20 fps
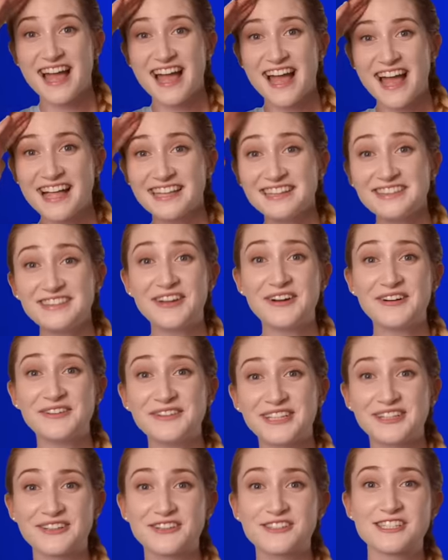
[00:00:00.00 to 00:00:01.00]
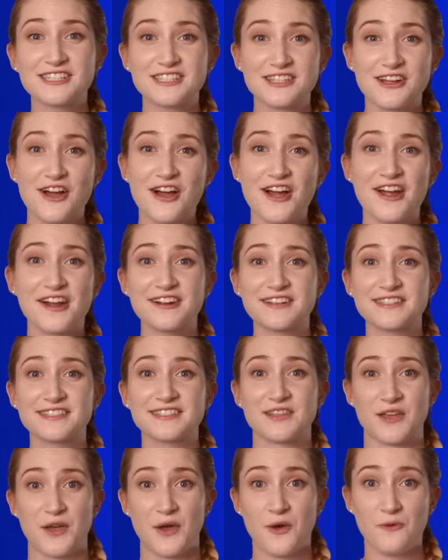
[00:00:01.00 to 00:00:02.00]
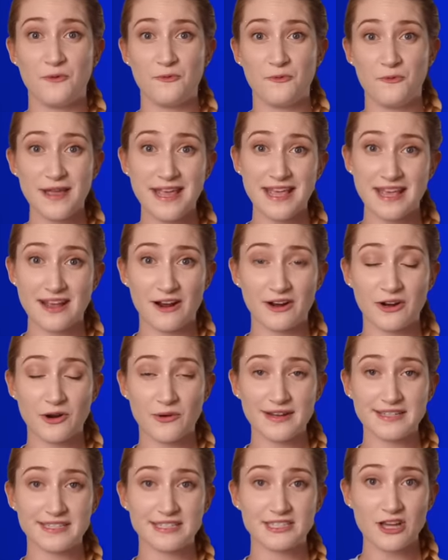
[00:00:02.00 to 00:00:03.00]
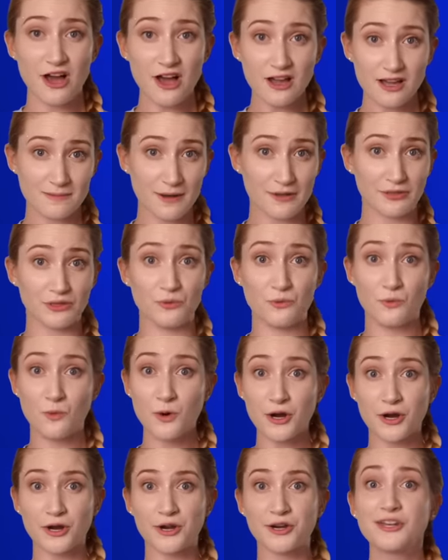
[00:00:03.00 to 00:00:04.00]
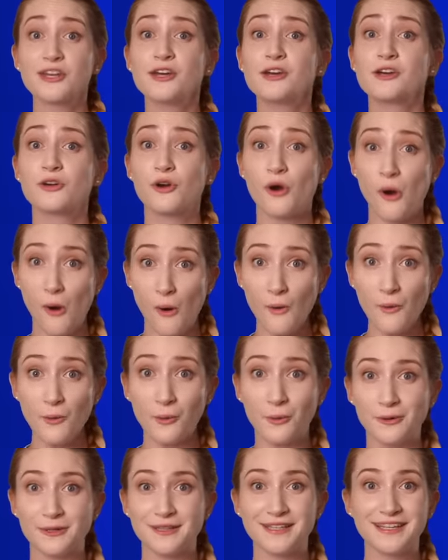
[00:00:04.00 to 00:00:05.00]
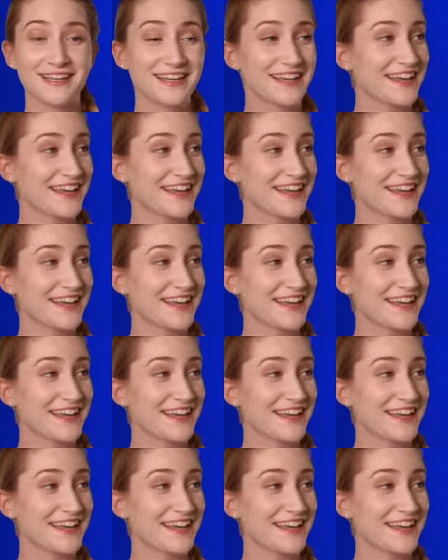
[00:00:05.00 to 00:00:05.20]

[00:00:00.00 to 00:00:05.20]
Hello, little stars. We are going to talk about the word cold.